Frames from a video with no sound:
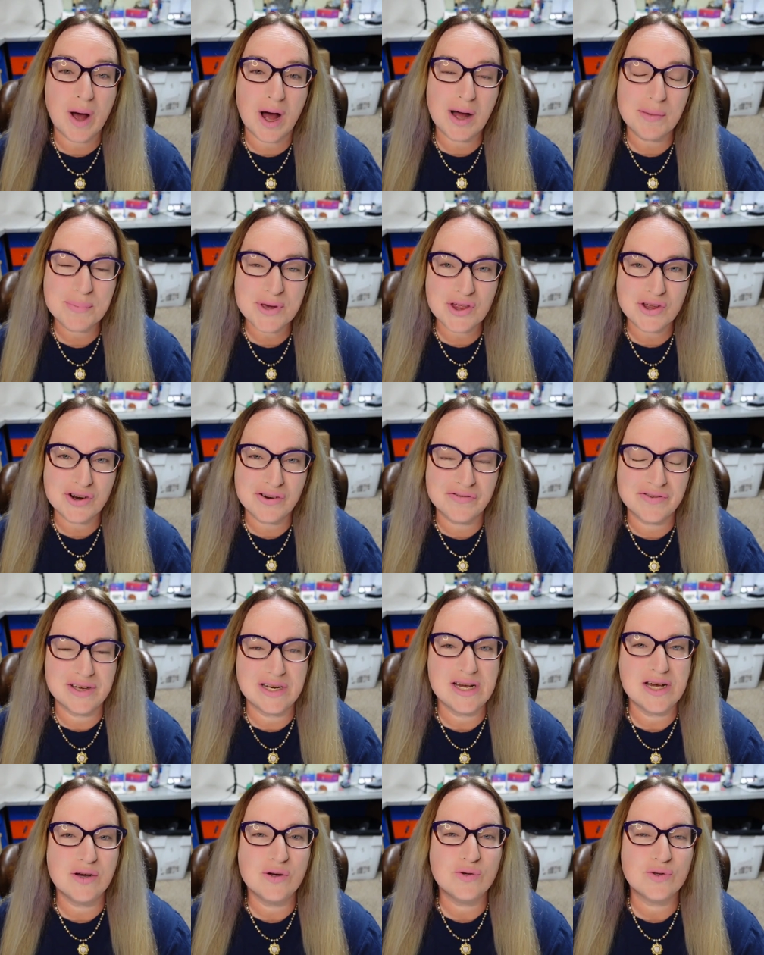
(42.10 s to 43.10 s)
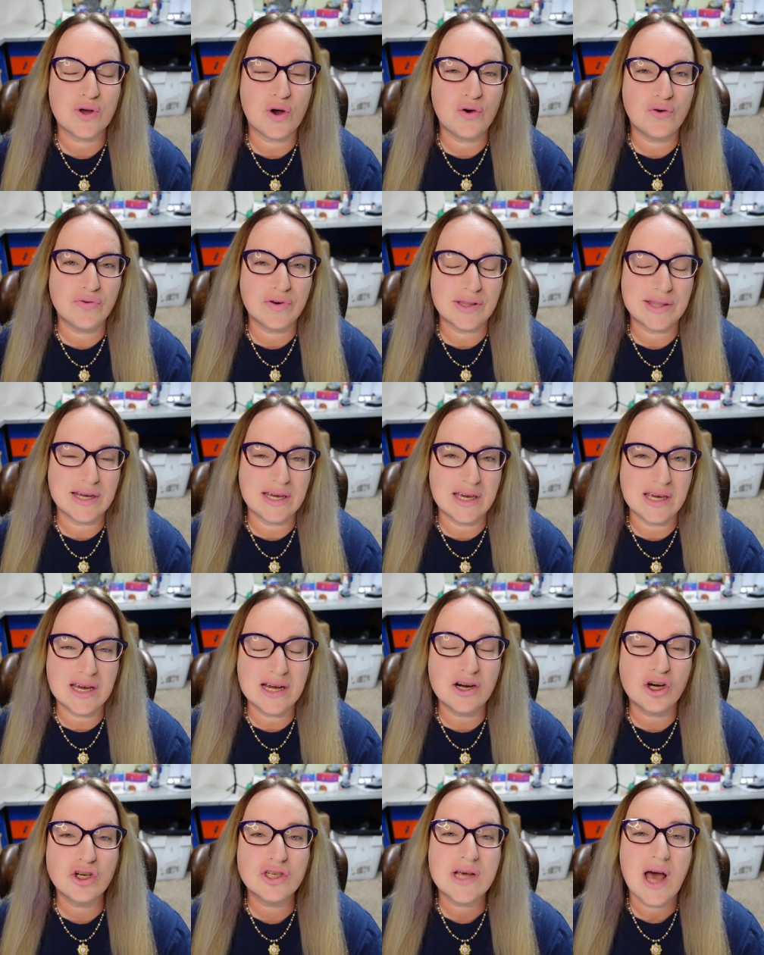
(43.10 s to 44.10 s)
popular videos over the
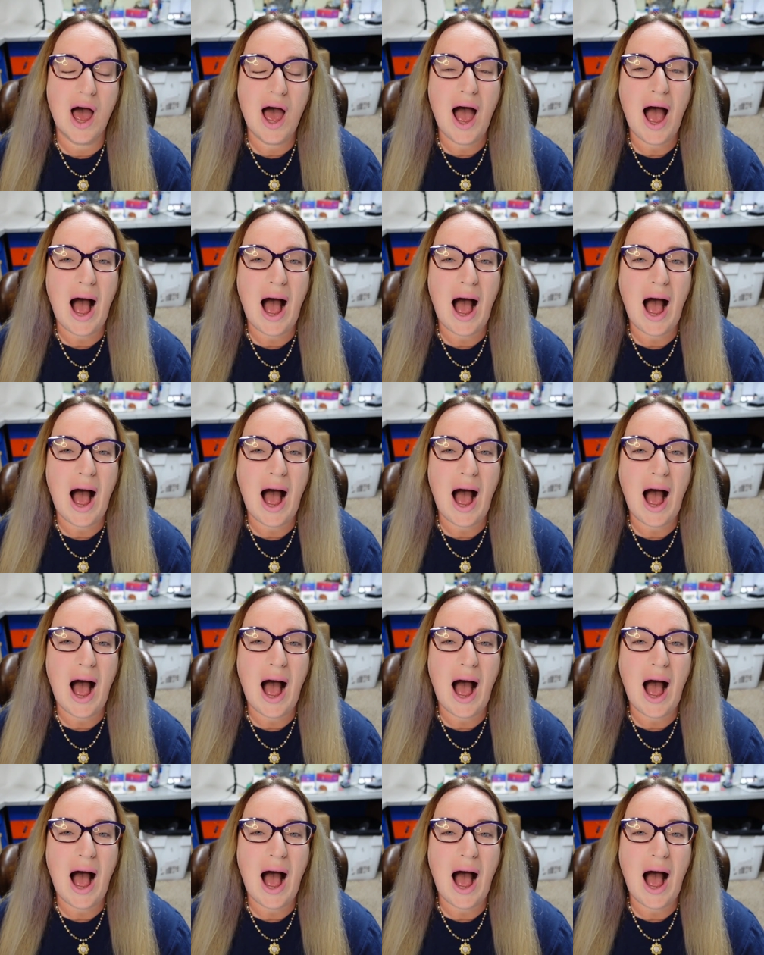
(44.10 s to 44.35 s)
years.